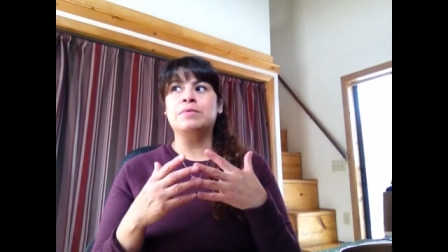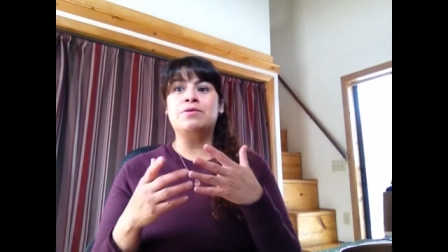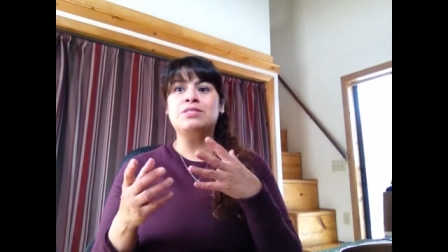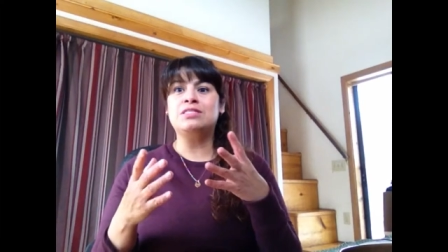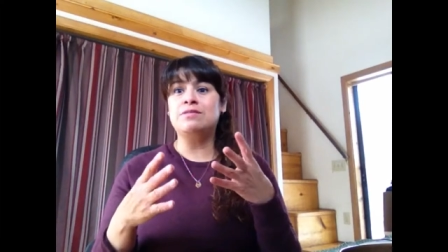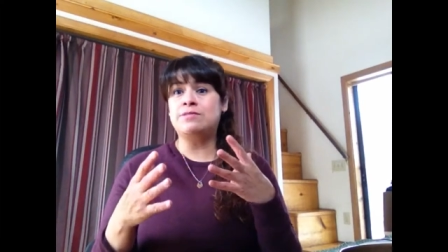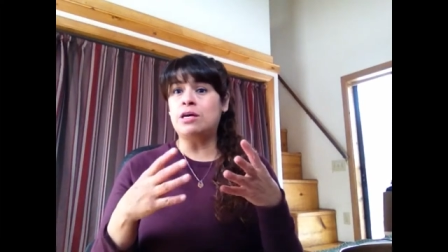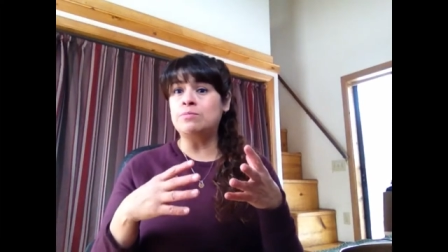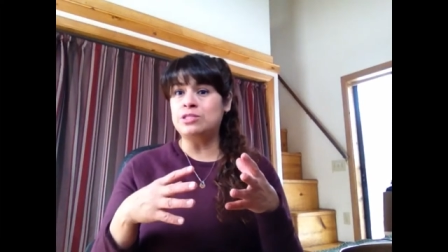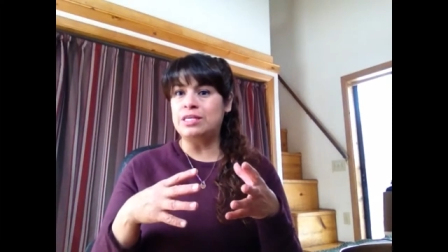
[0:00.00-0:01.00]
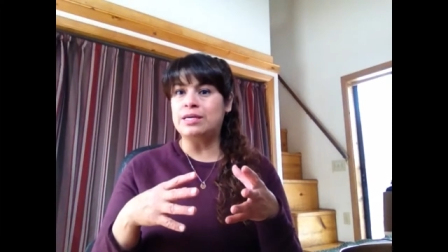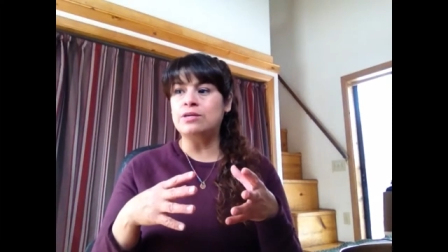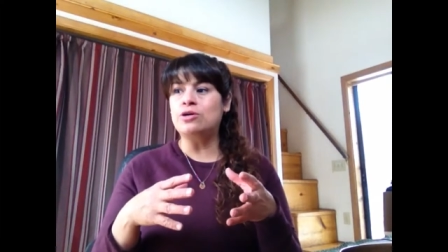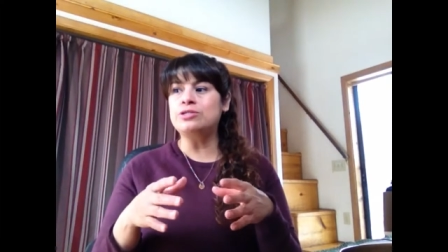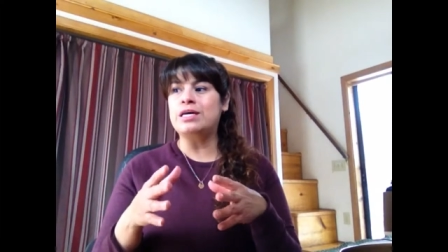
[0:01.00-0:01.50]
receive some
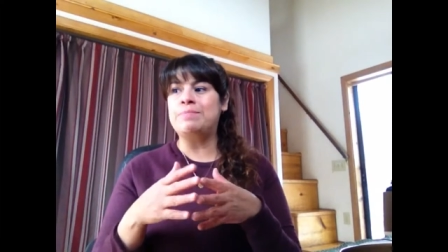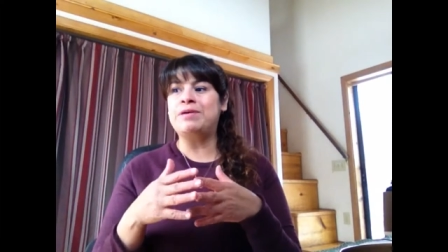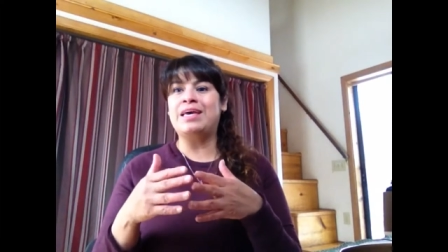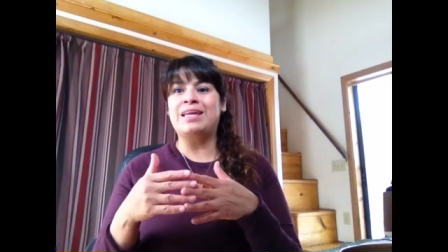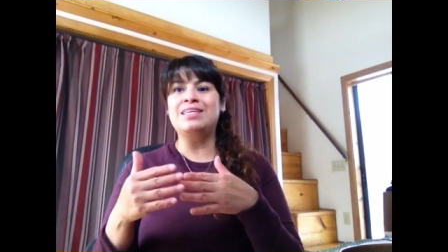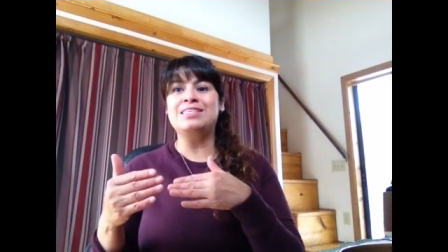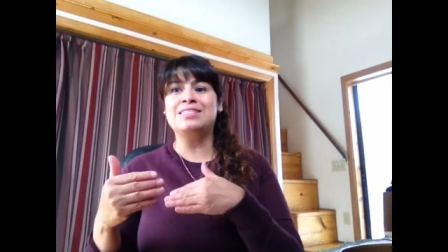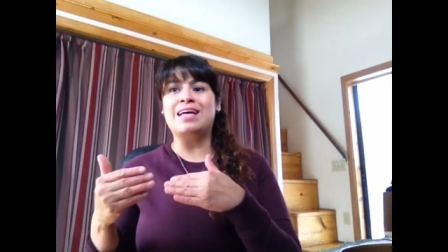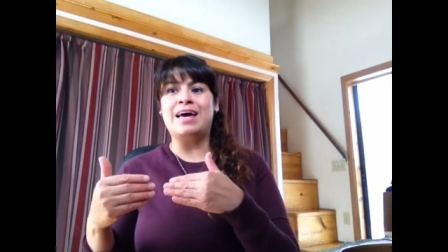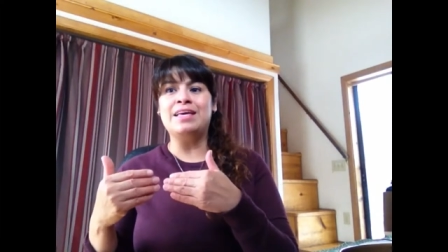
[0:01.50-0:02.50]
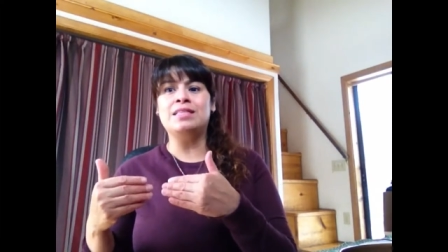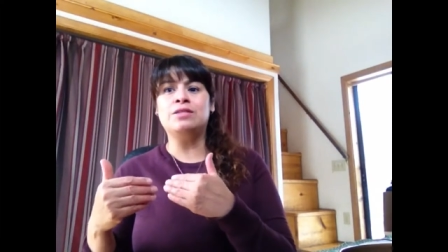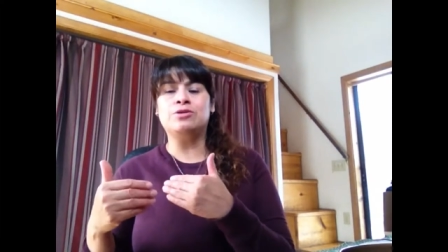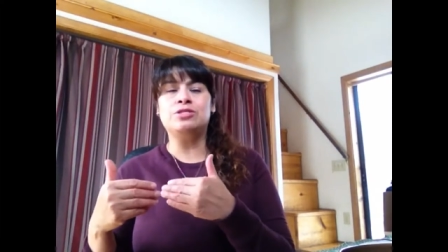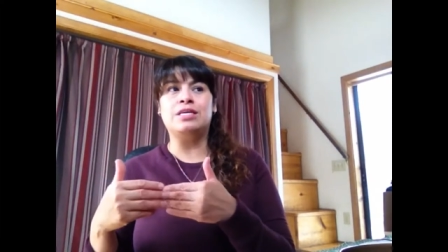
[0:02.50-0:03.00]
signals and begin studying
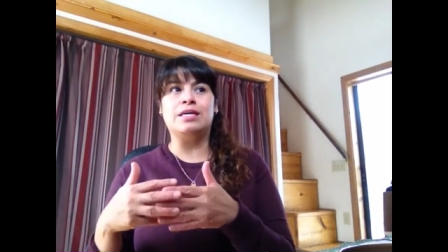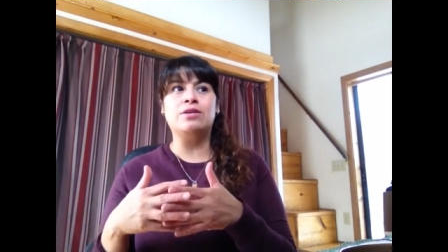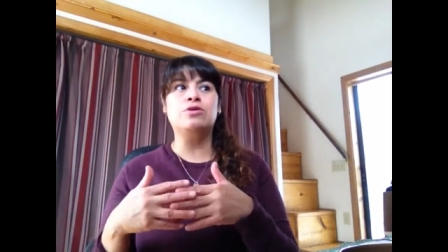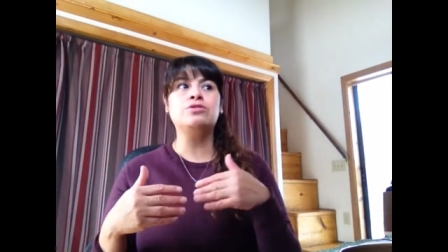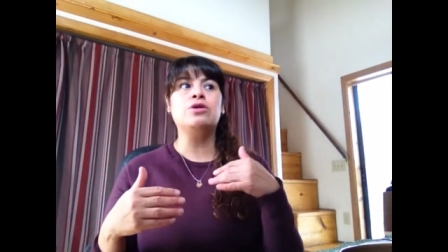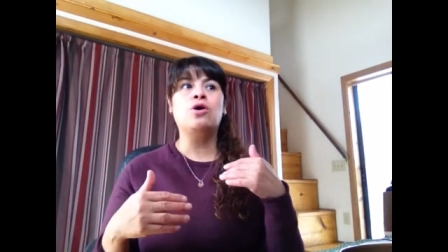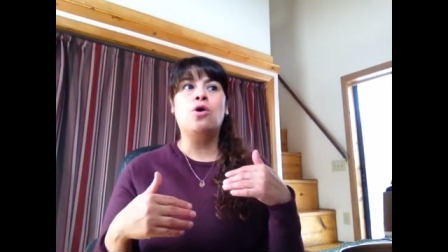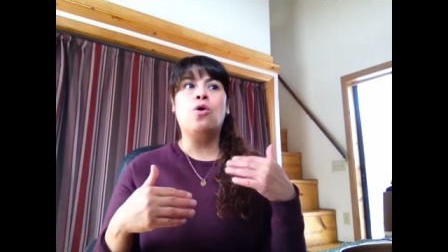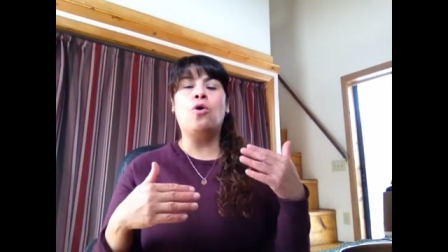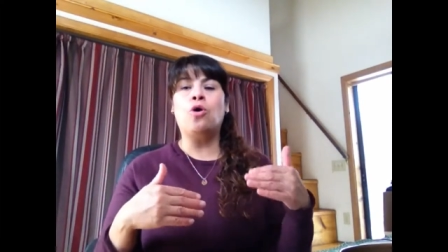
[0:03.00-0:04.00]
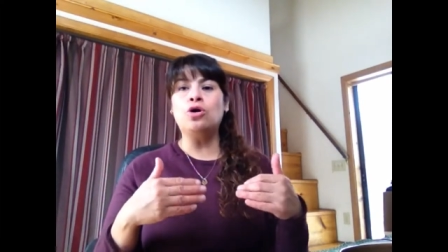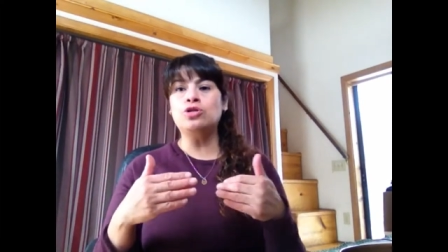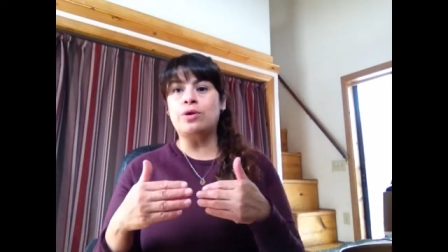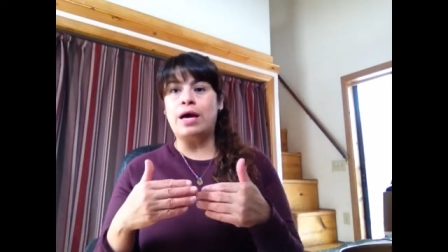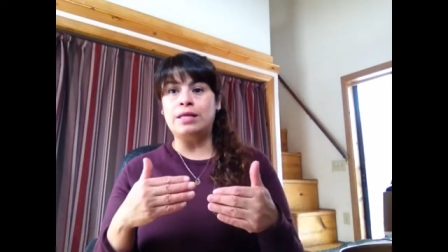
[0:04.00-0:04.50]
those signals or
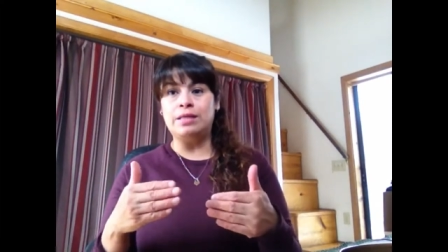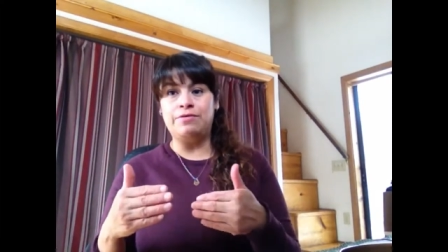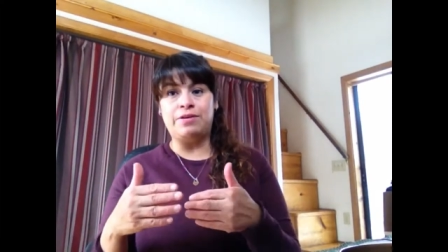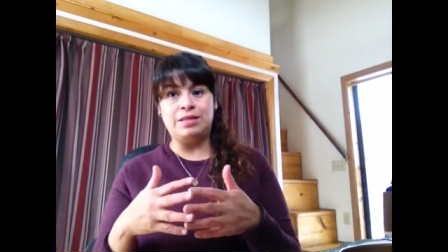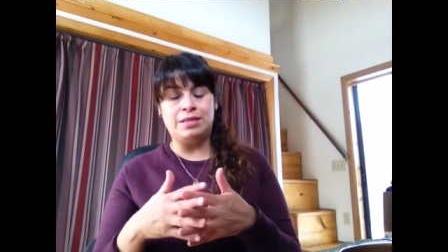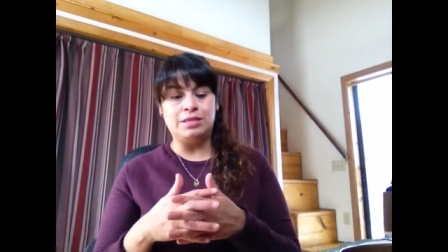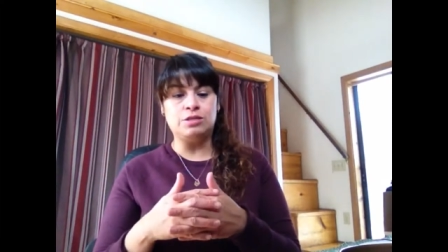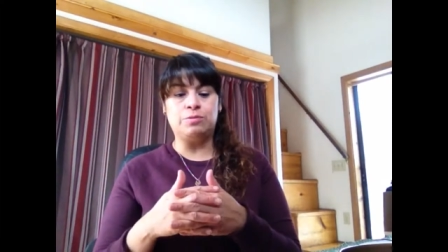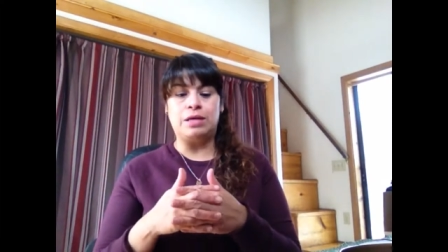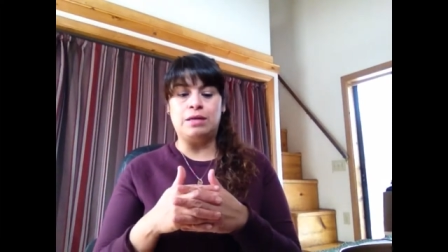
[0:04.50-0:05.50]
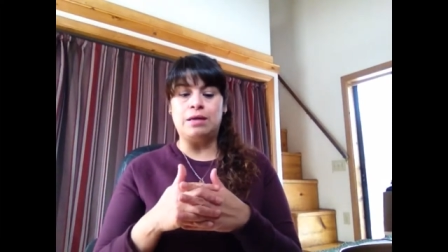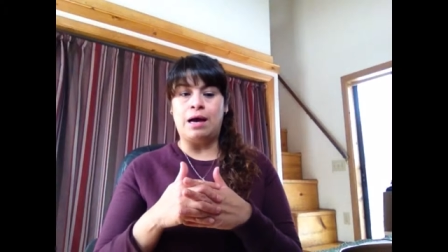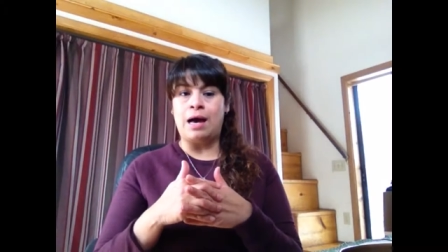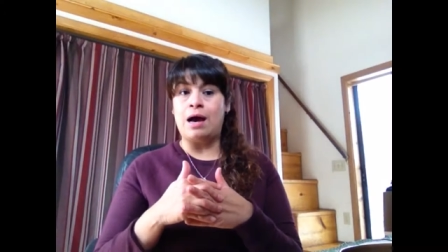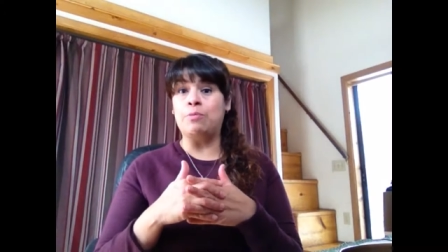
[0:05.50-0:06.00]
trying different things
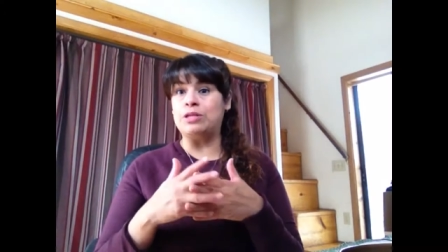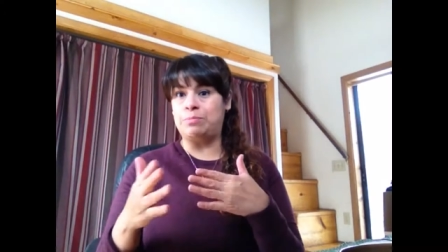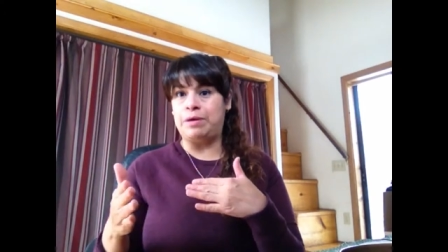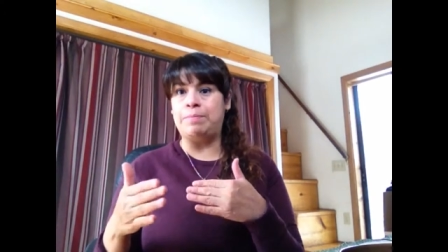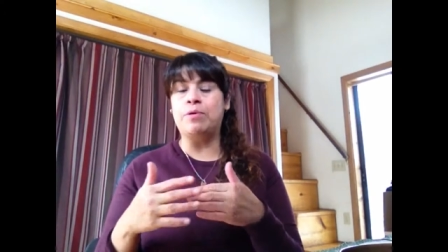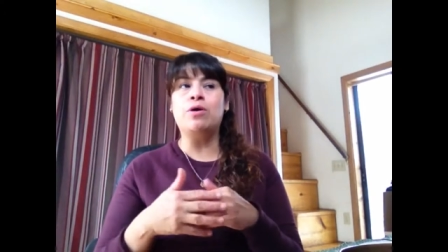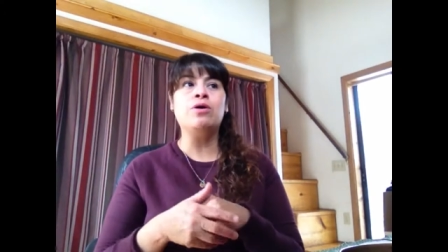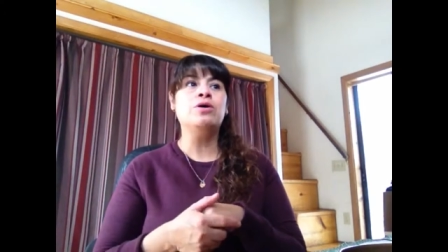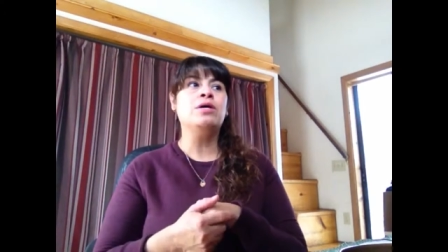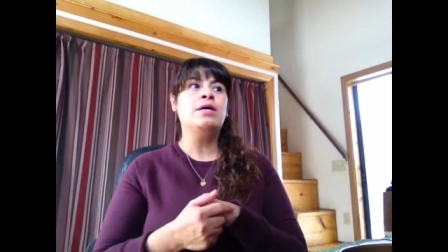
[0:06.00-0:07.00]
with people.